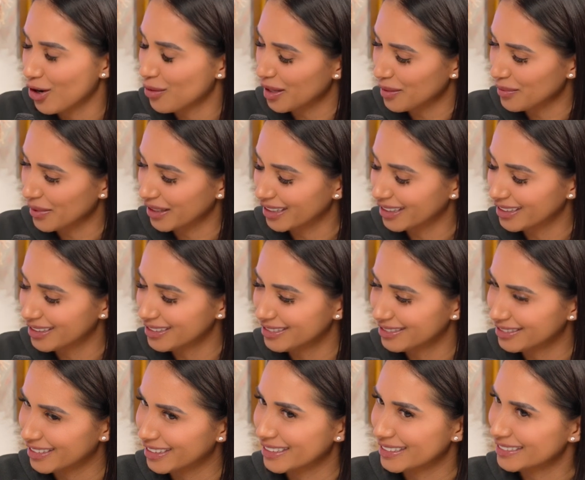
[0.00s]
all my money,
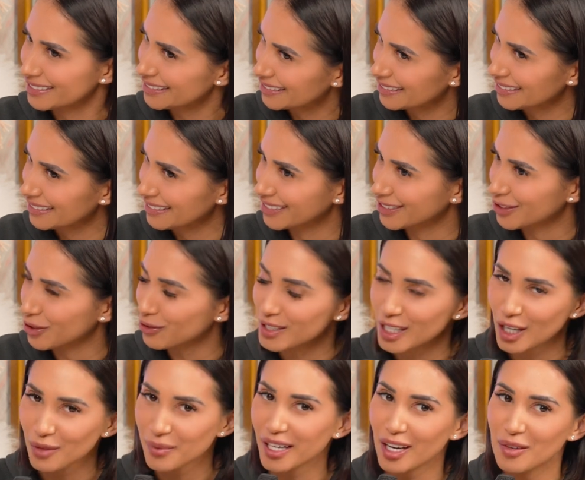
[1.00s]
like don't
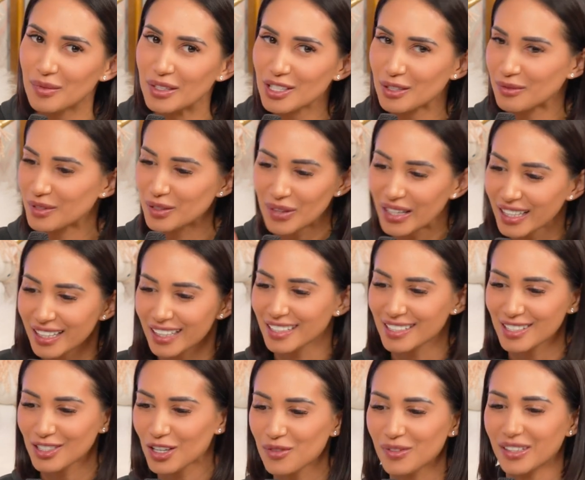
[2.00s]
tell me how much I'm spending
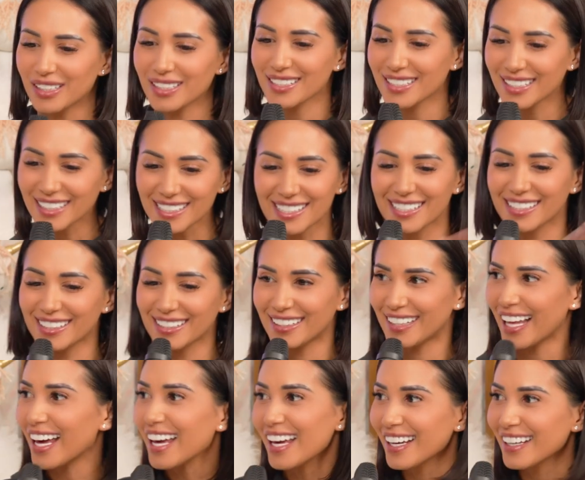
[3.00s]
at Starbucks because
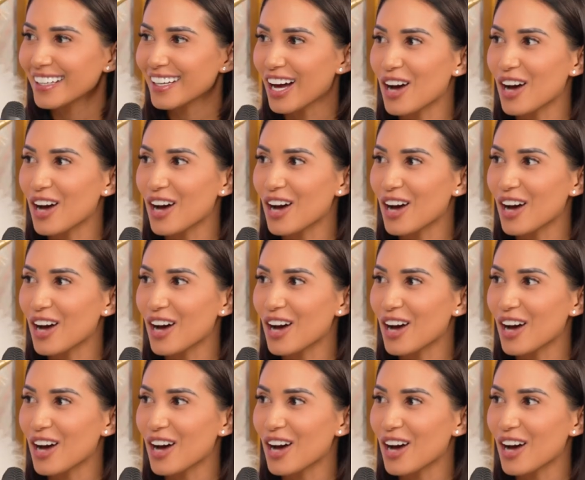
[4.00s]
then